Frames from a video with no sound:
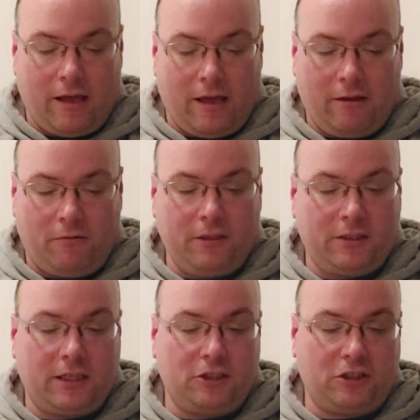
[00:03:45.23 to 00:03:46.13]
And
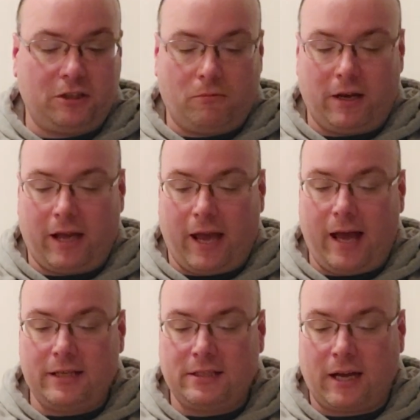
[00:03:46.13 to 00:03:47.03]
quintessentially what it
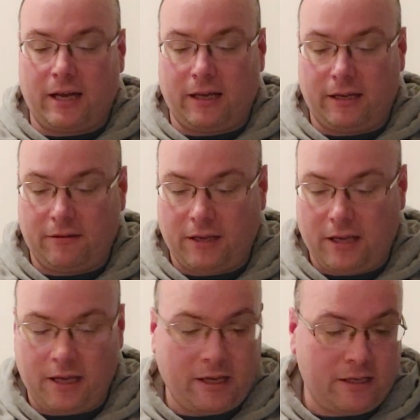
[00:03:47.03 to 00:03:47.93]
has on it
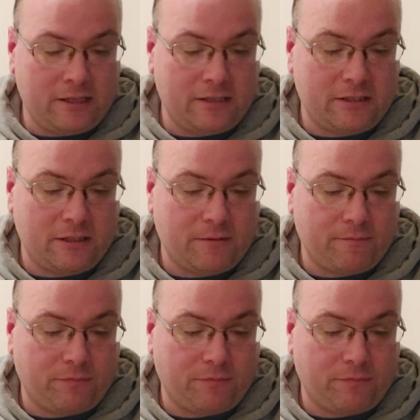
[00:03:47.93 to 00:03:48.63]
is,